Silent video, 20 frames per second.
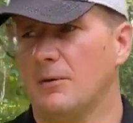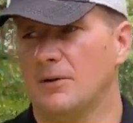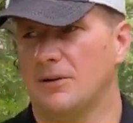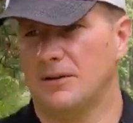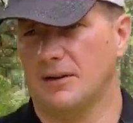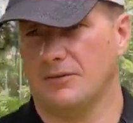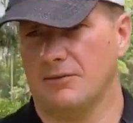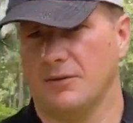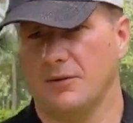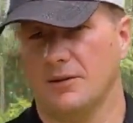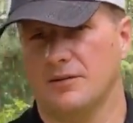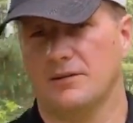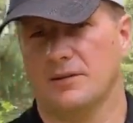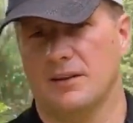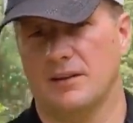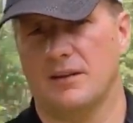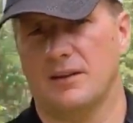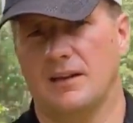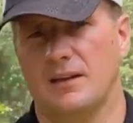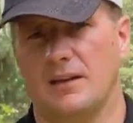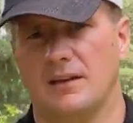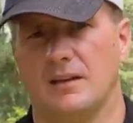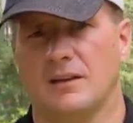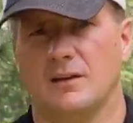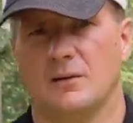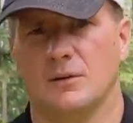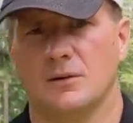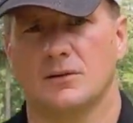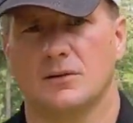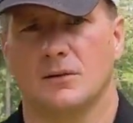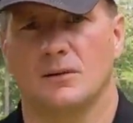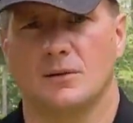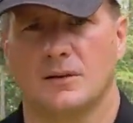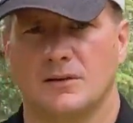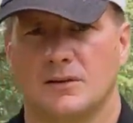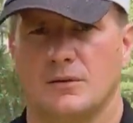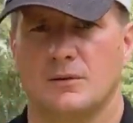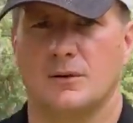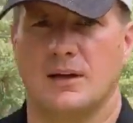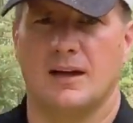would definitely say the EGO is
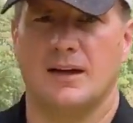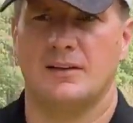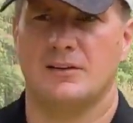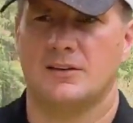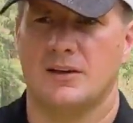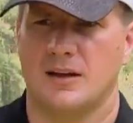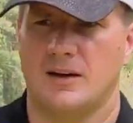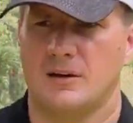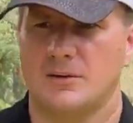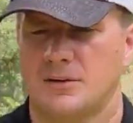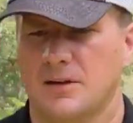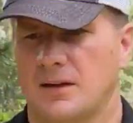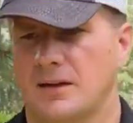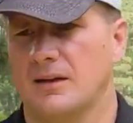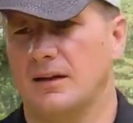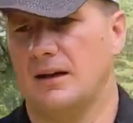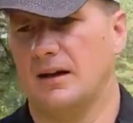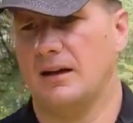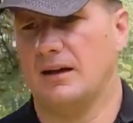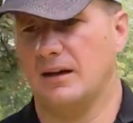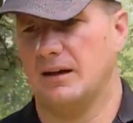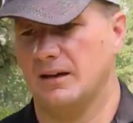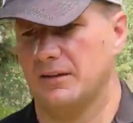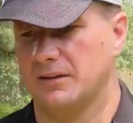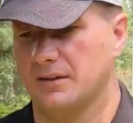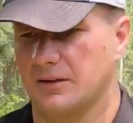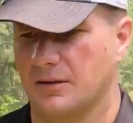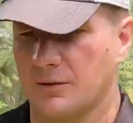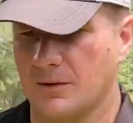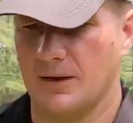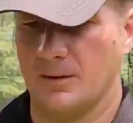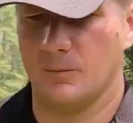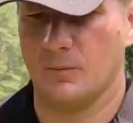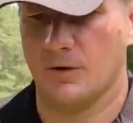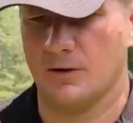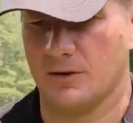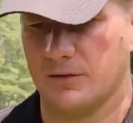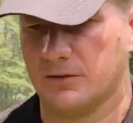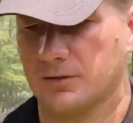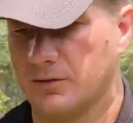going to edge out the
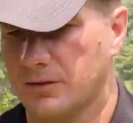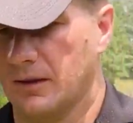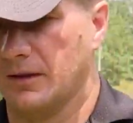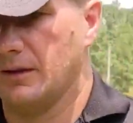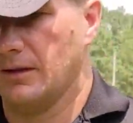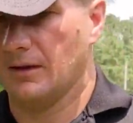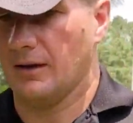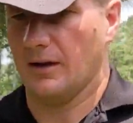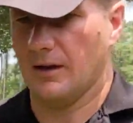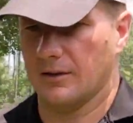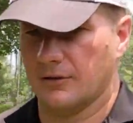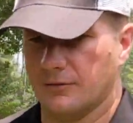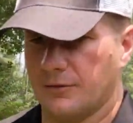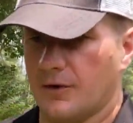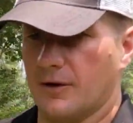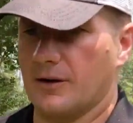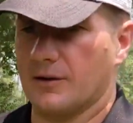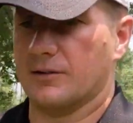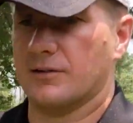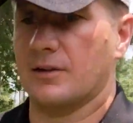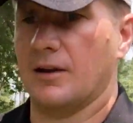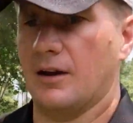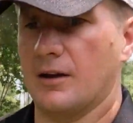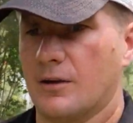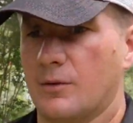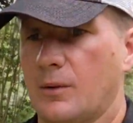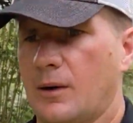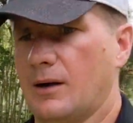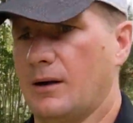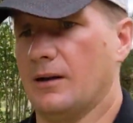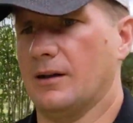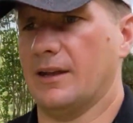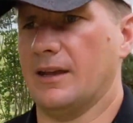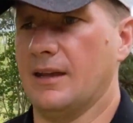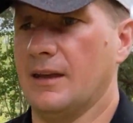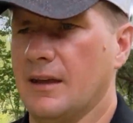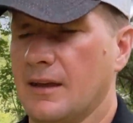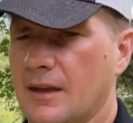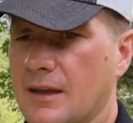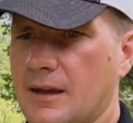Greenworks as far as cut
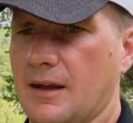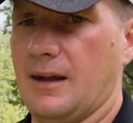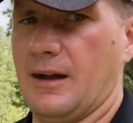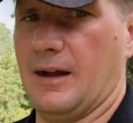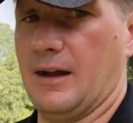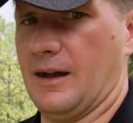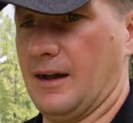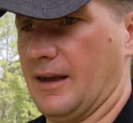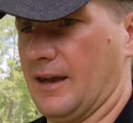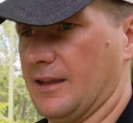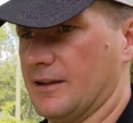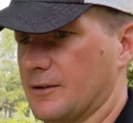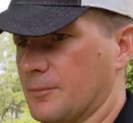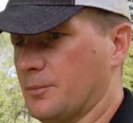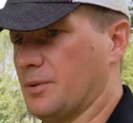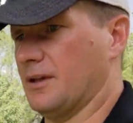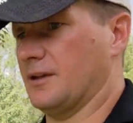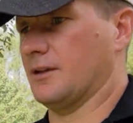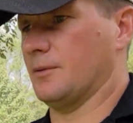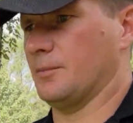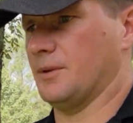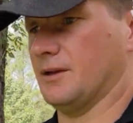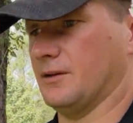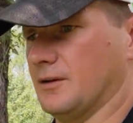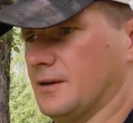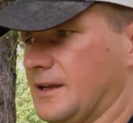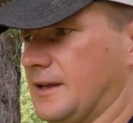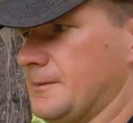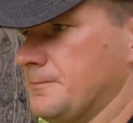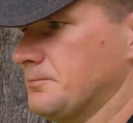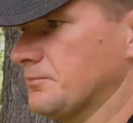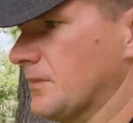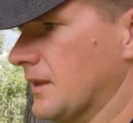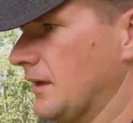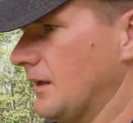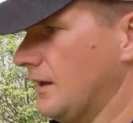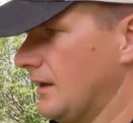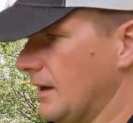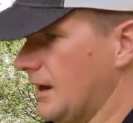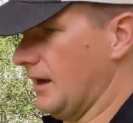quality and dependability.
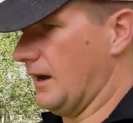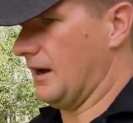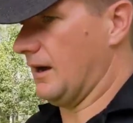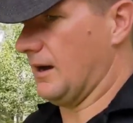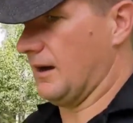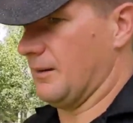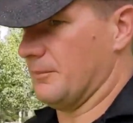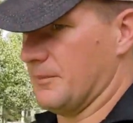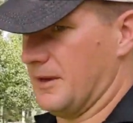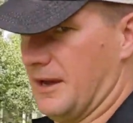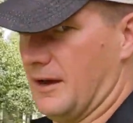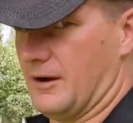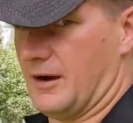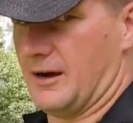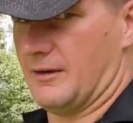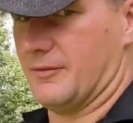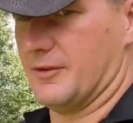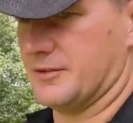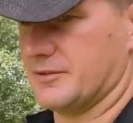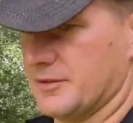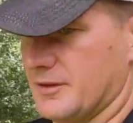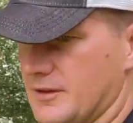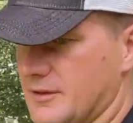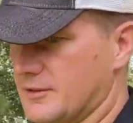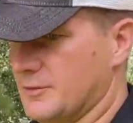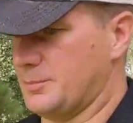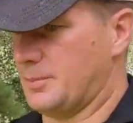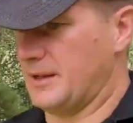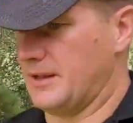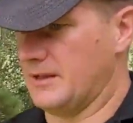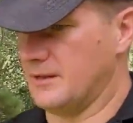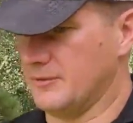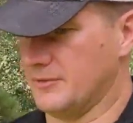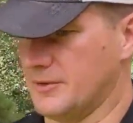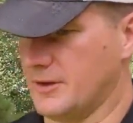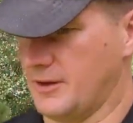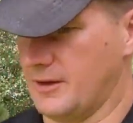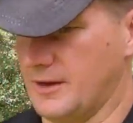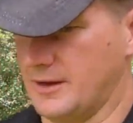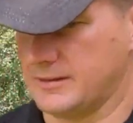Now, obviously, speed
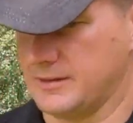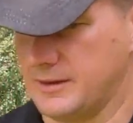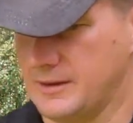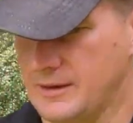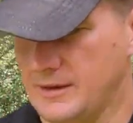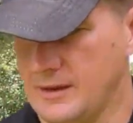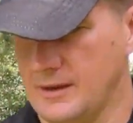of cut,